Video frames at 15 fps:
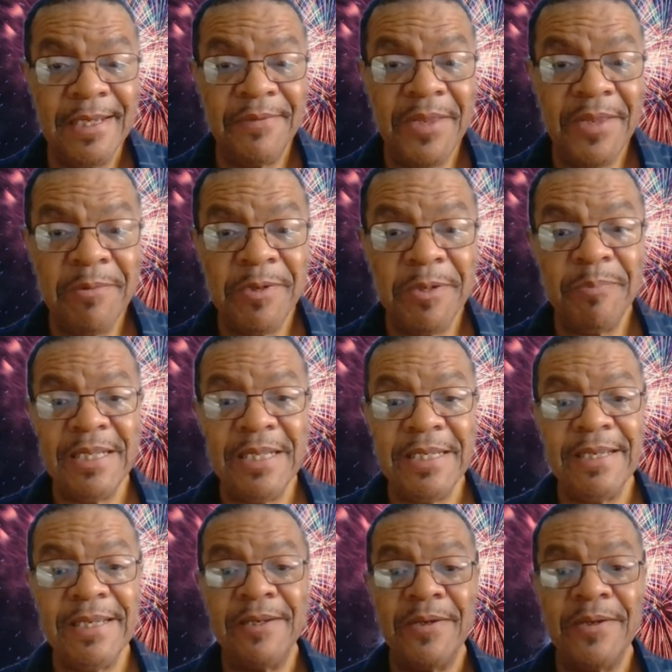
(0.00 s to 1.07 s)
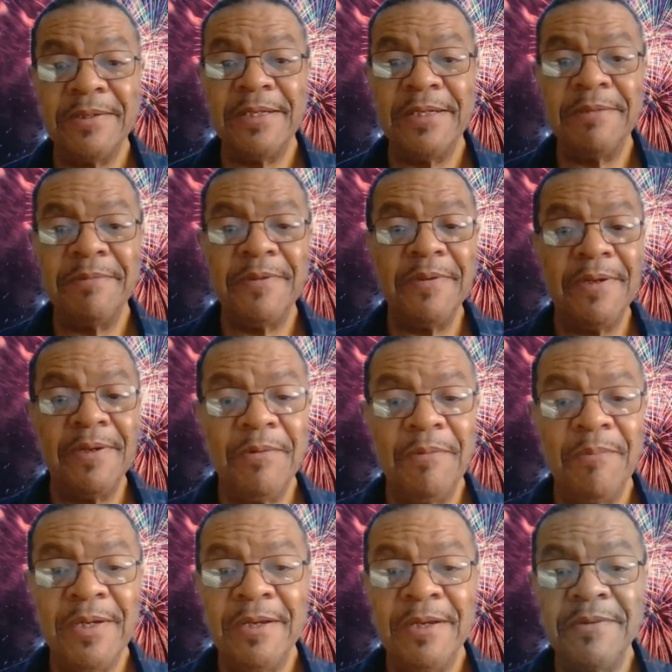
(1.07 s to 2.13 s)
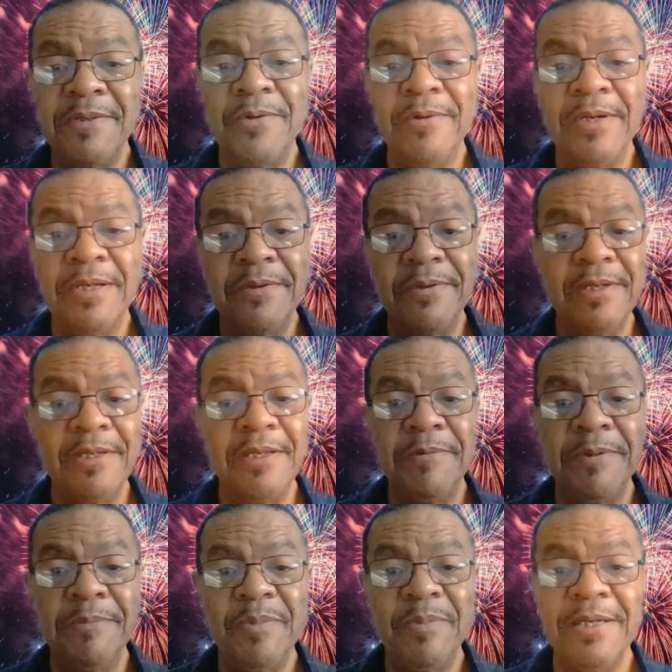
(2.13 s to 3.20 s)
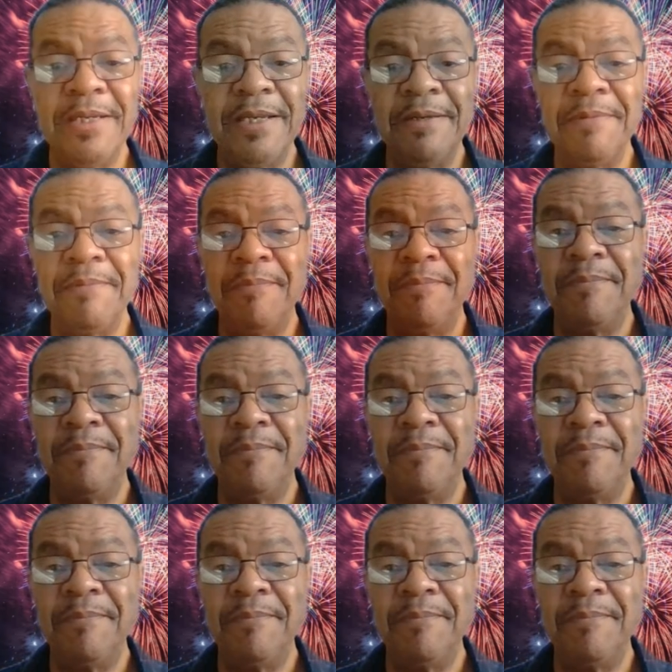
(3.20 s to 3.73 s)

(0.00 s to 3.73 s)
They were playing, her and my other granddaughter, they were playing